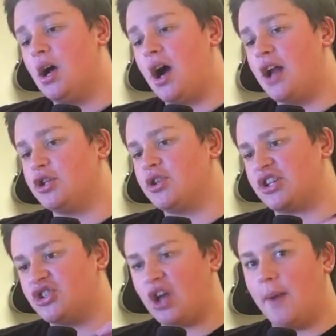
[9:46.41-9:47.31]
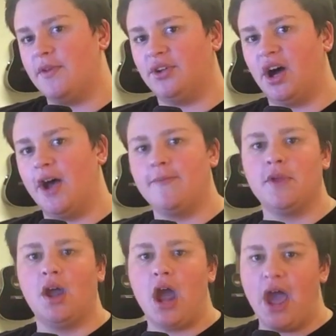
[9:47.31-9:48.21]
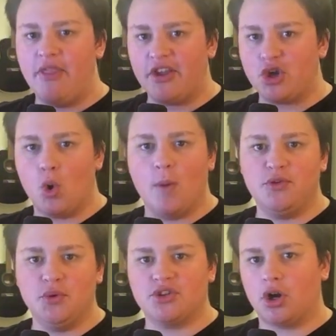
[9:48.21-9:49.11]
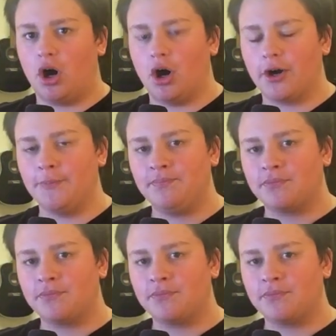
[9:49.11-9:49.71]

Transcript: I just, like, stop the time and then go up to his car